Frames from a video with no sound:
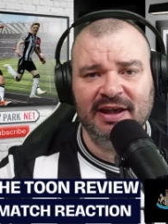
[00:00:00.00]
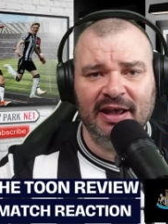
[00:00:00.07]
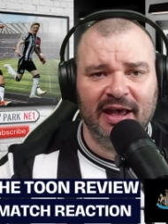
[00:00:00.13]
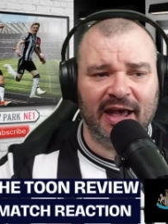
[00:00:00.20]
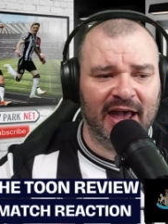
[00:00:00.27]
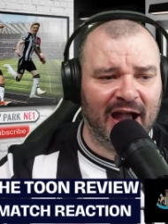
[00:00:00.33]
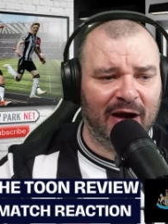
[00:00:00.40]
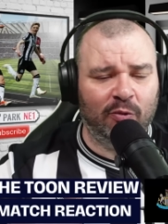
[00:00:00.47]

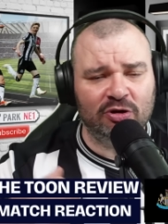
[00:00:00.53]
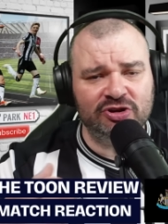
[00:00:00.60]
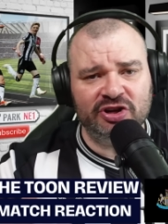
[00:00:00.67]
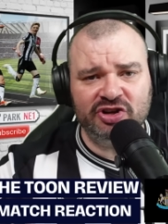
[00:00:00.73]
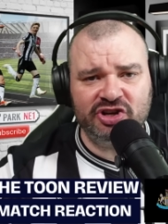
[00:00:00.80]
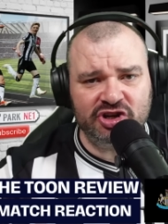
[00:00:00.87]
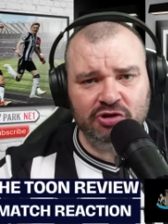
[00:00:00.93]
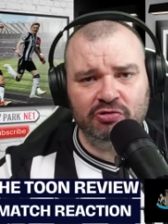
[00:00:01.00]
I wasn't
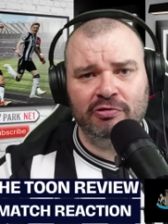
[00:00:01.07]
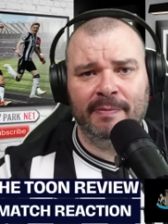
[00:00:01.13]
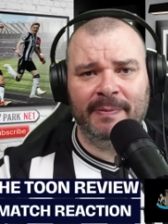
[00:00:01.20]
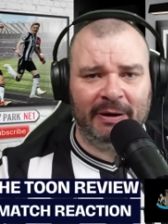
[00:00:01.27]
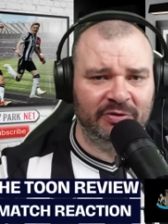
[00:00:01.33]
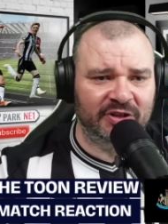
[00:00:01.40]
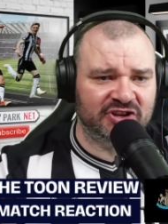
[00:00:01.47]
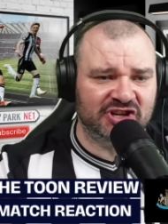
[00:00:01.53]
sure
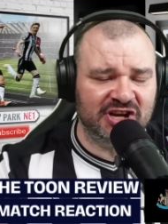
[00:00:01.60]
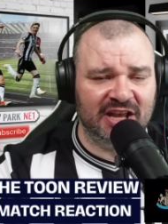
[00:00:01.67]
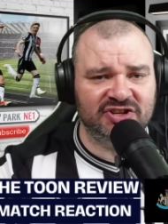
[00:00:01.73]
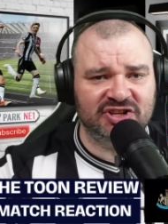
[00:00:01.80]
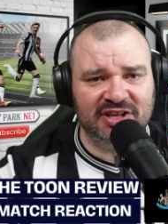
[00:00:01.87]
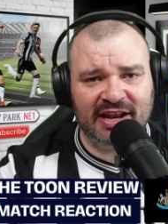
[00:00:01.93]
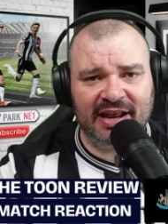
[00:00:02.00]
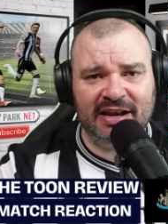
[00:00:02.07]
about the change
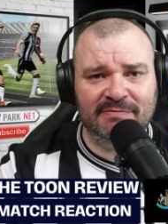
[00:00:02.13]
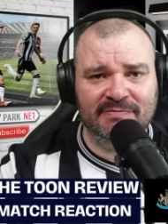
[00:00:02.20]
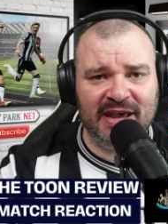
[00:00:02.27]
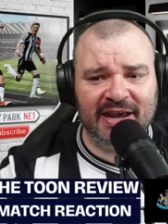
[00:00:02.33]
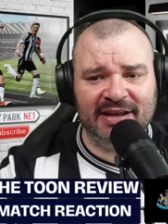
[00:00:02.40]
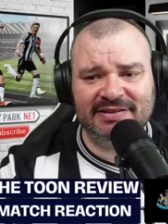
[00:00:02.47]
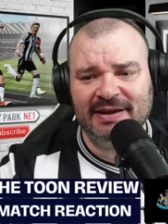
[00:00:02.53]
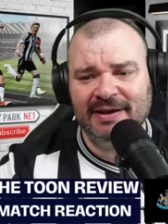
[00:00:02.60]
that Eddie
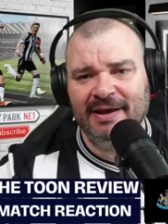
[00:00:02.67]
made,